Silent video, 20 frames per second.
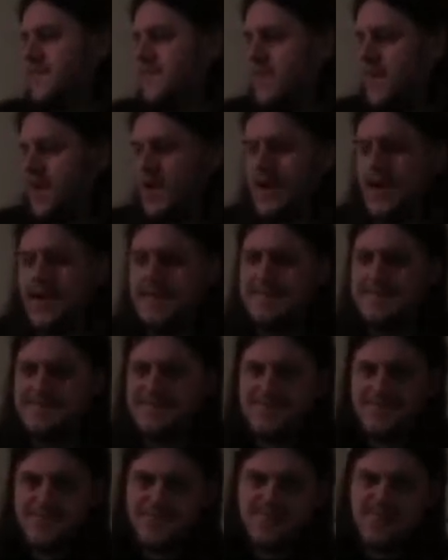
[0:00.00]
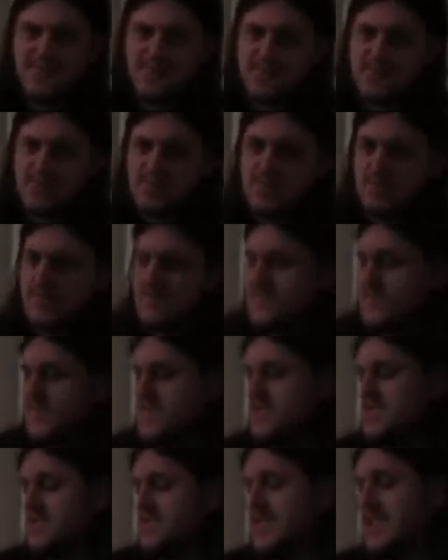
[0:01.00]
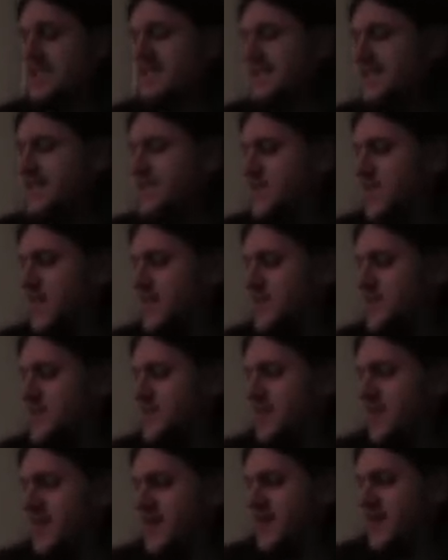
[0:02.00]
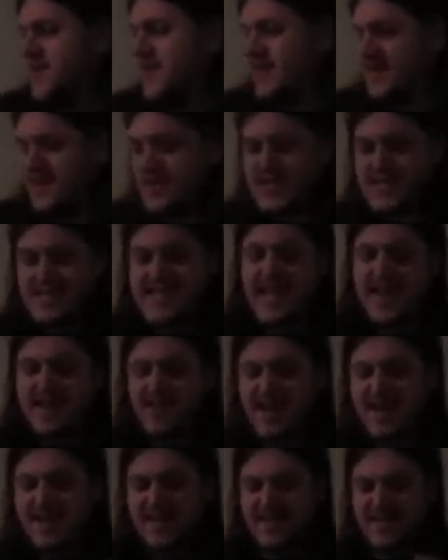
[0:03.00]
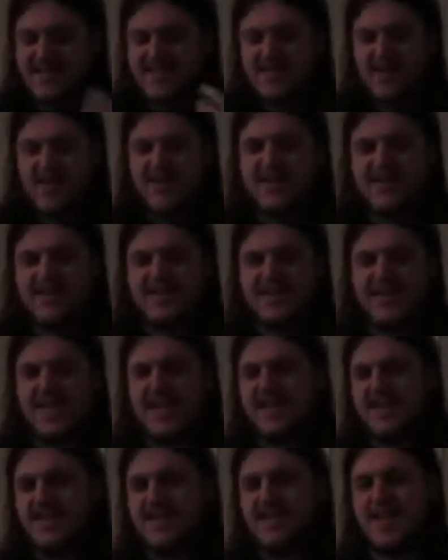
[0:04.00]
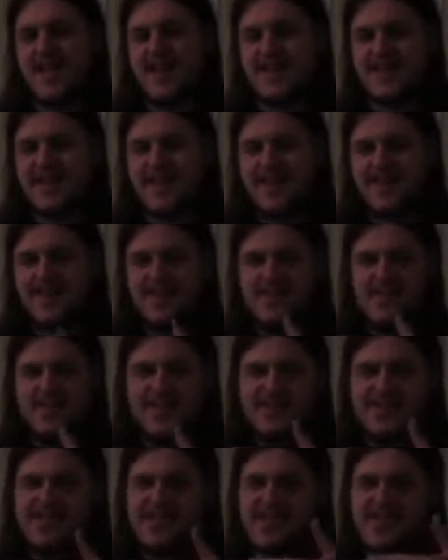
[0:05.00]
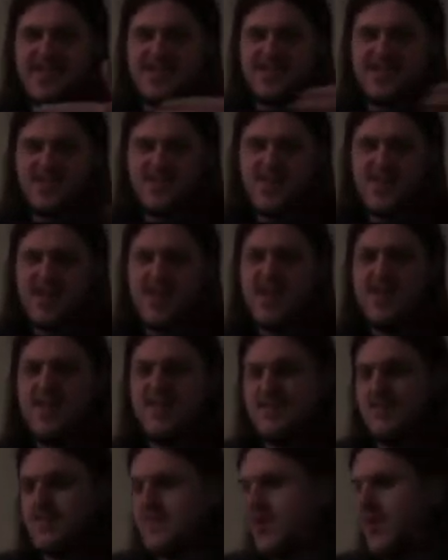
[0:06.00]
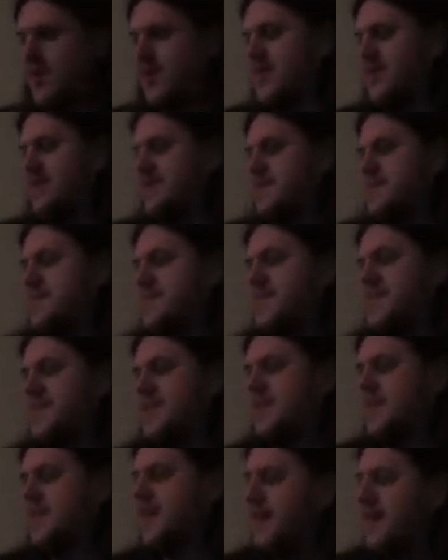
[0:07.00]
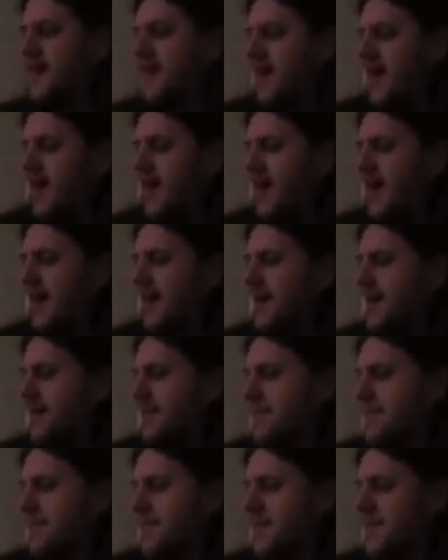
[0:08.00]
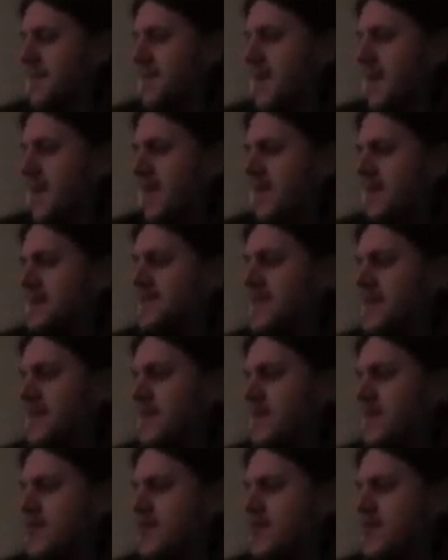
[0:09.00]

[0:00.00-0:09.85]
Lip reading: Okay, so that one's pretty cool, and you can see how they start locked together and then they just drift apart. And that's it.